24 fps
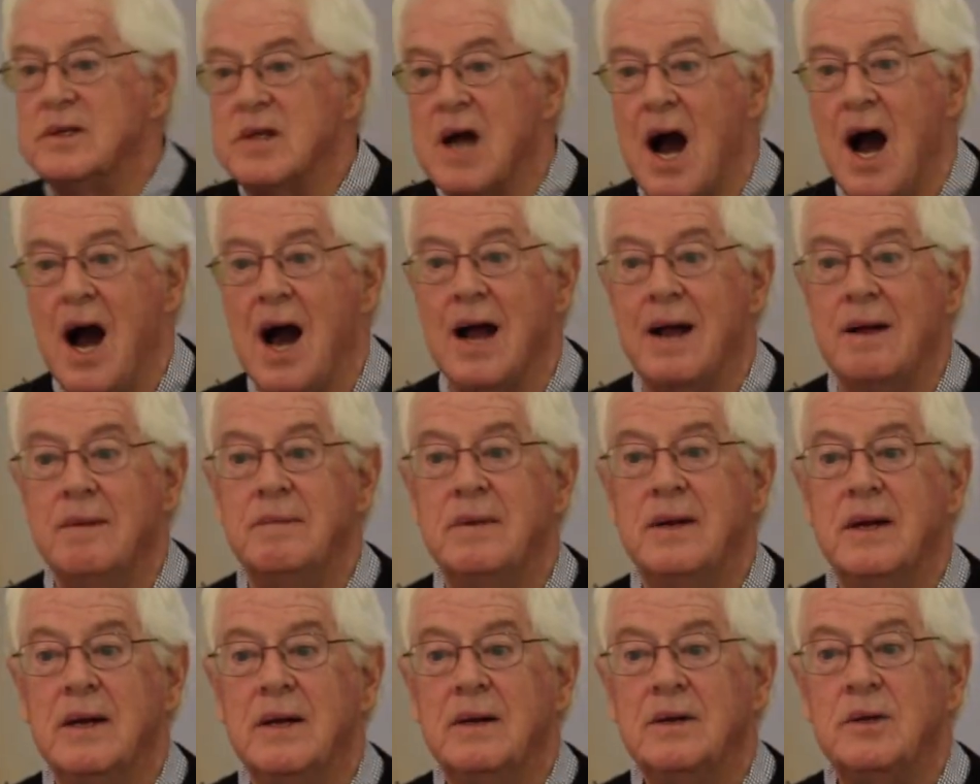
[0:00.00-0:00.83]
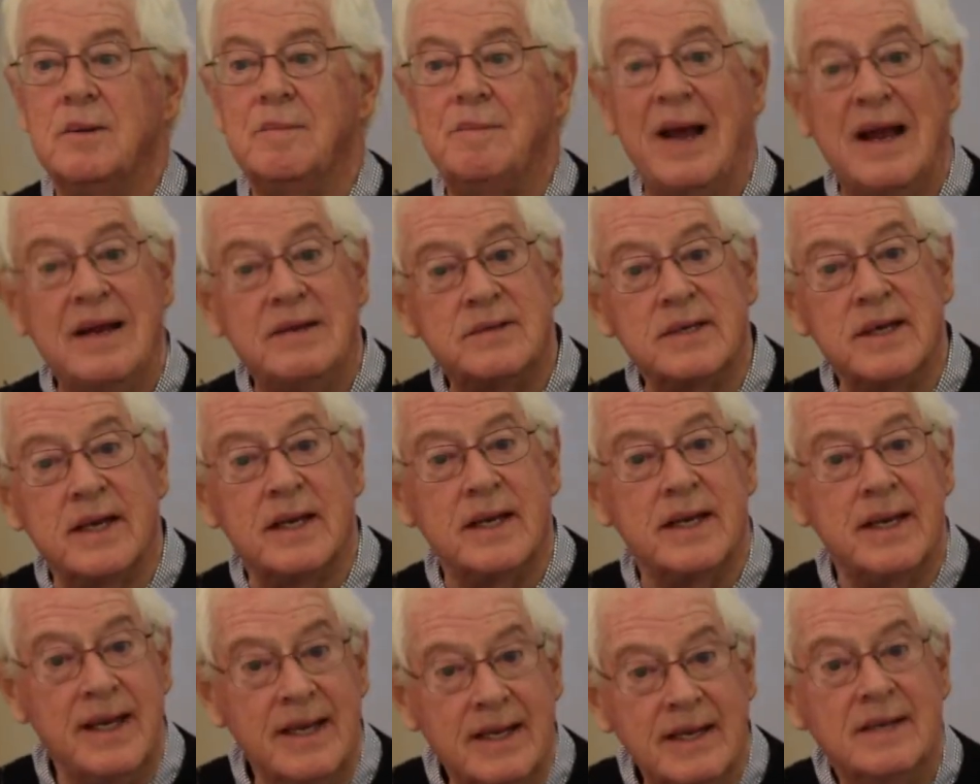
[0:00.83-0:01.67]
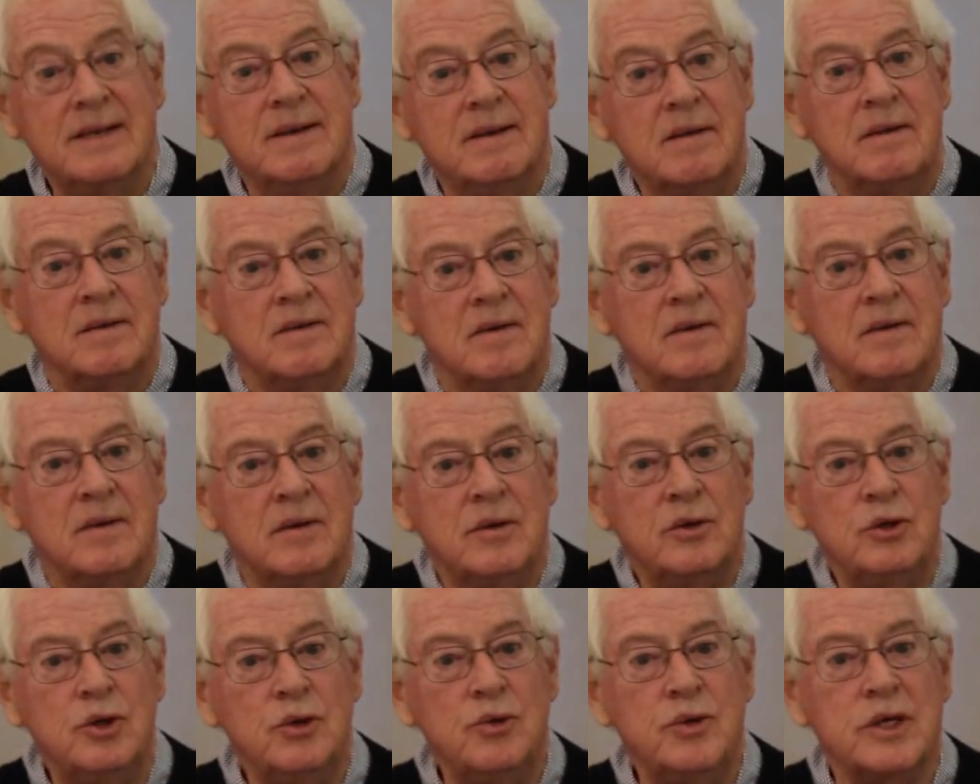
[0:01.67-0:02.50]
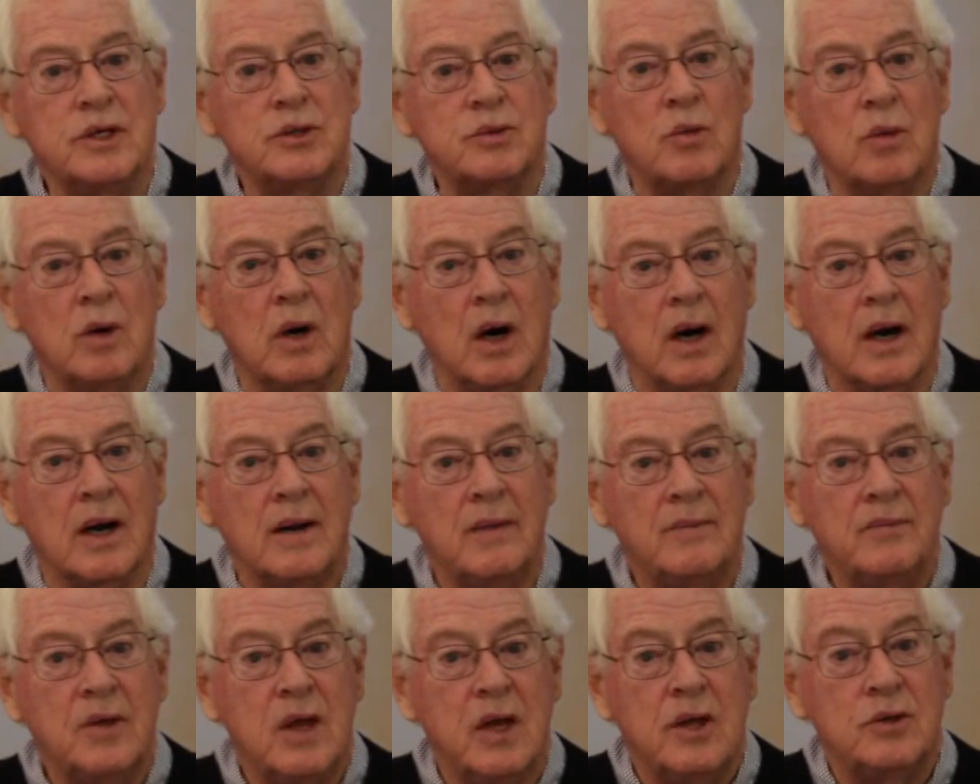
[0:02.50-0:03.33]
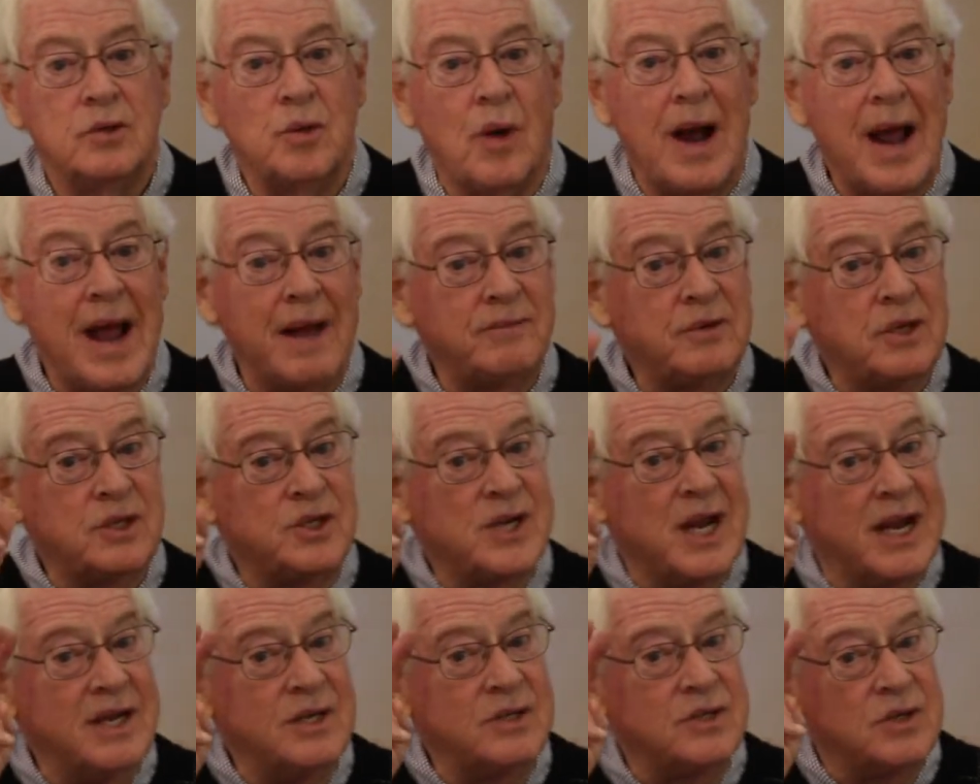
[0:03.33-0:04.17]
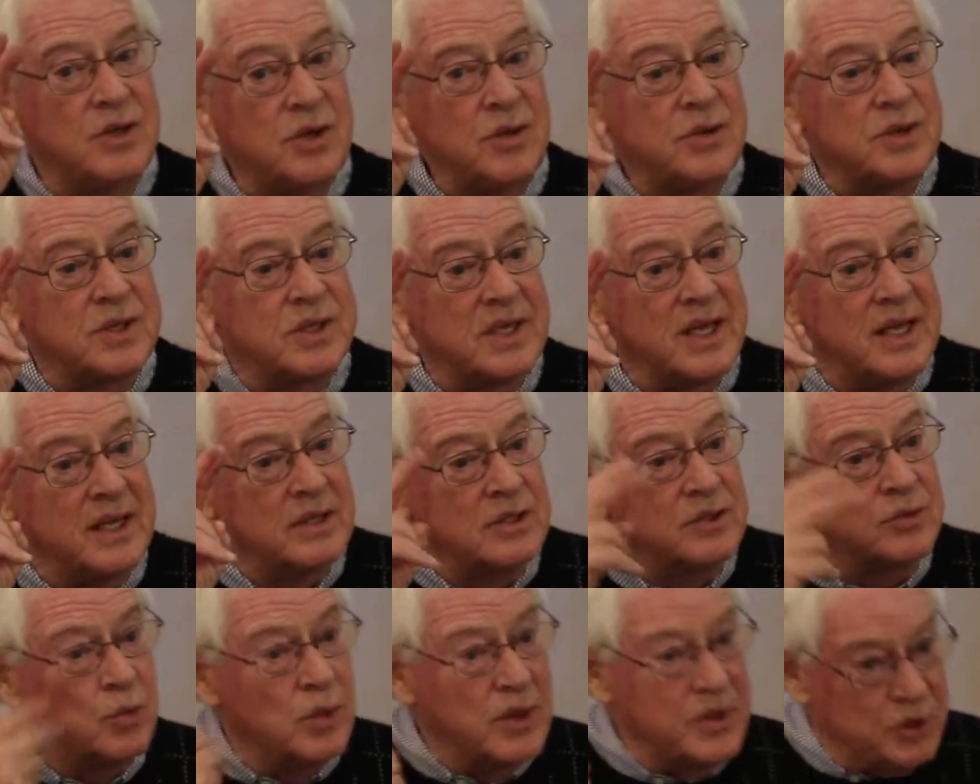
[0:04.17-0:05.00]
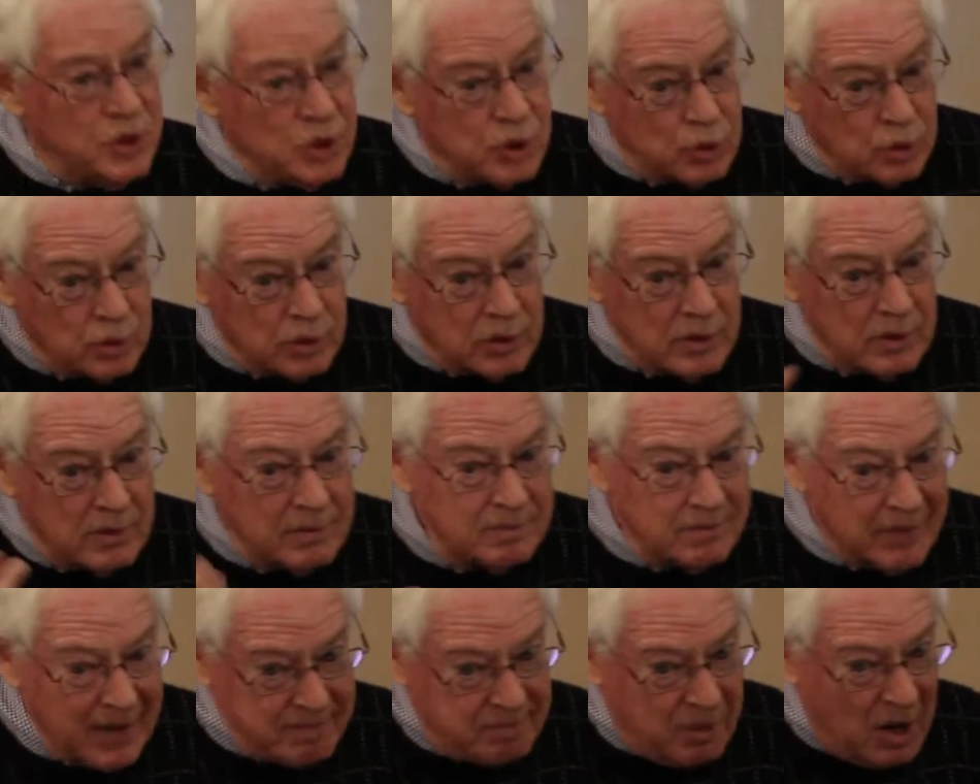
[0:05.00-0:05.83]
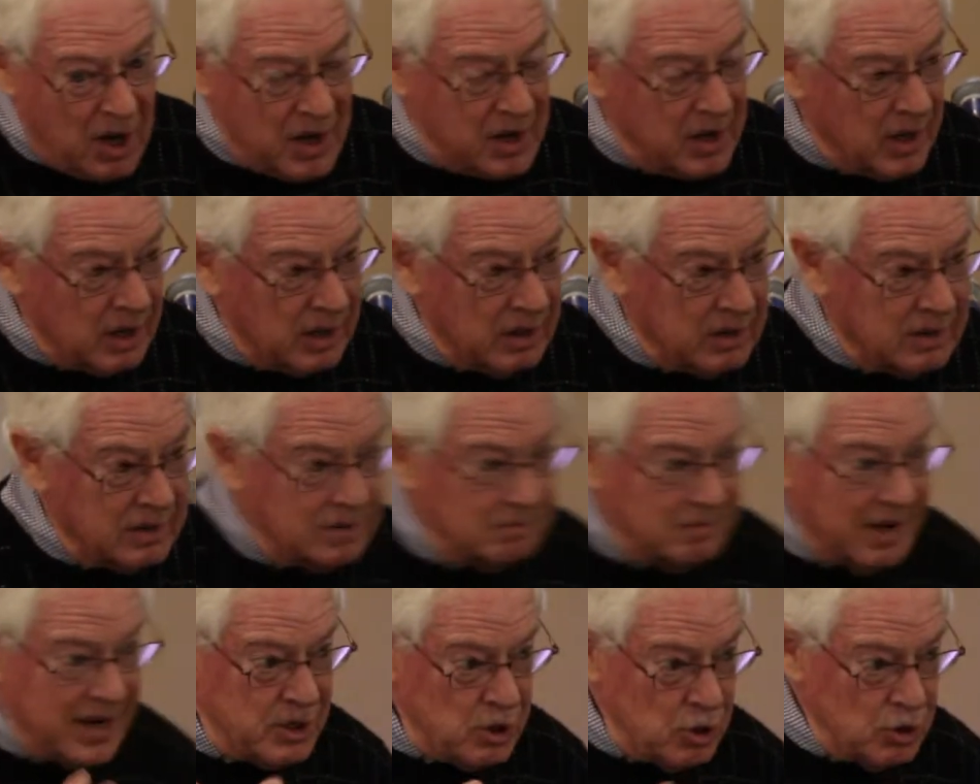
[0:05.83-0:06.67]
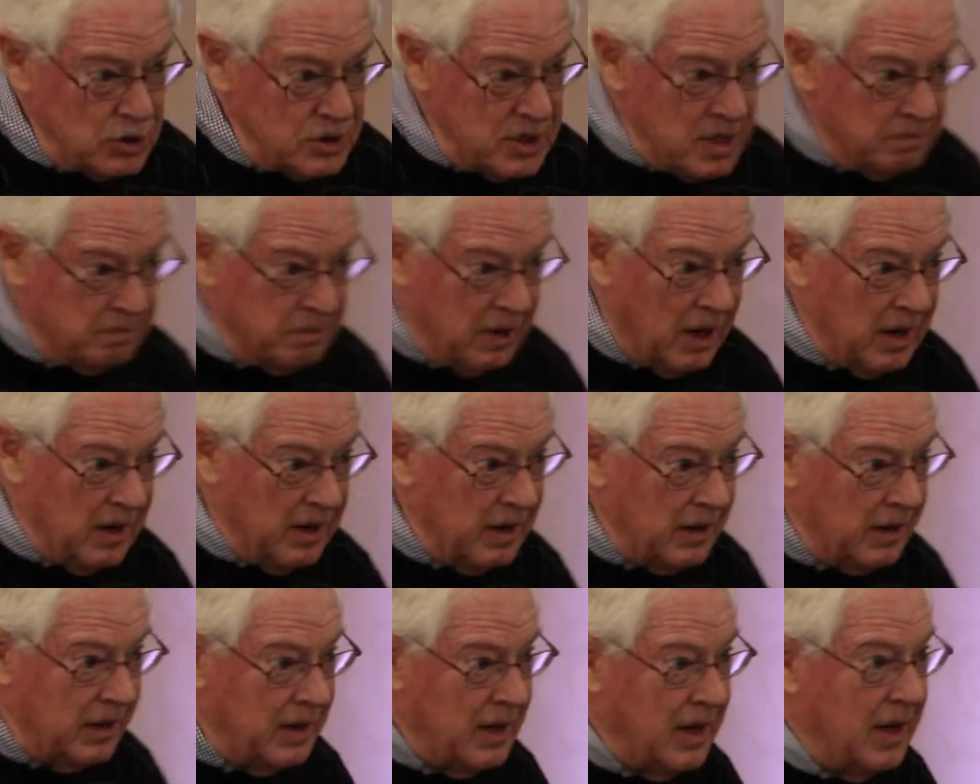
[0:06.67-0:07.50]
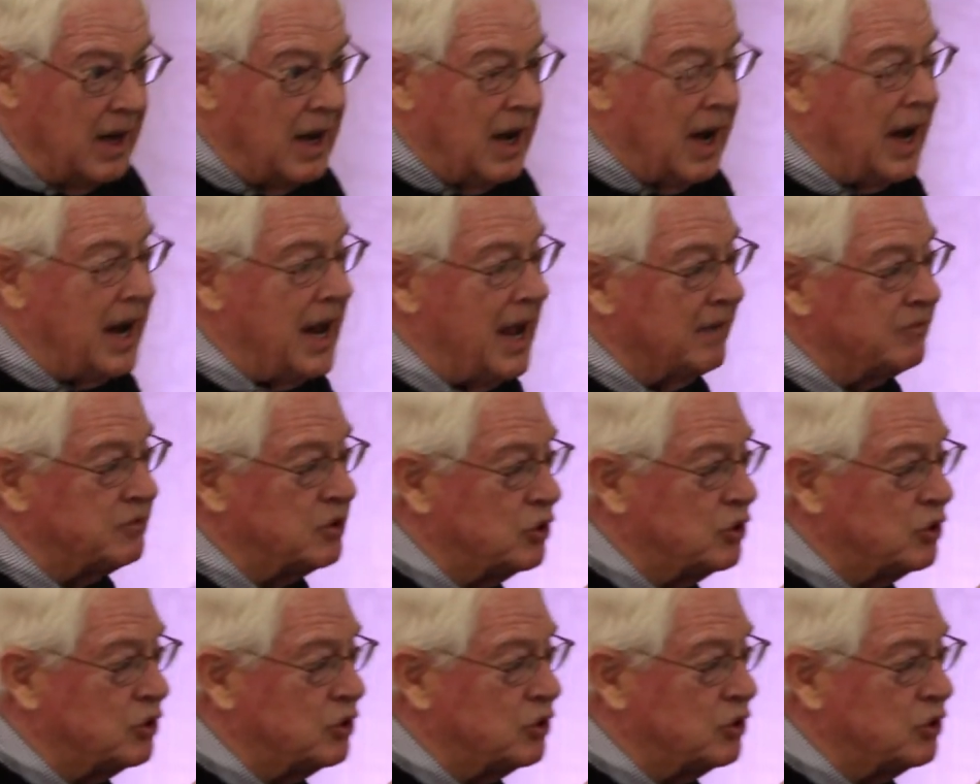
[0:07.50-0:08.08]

time to basically do this work. So I have to change two things with you, my partner, my union partner. I have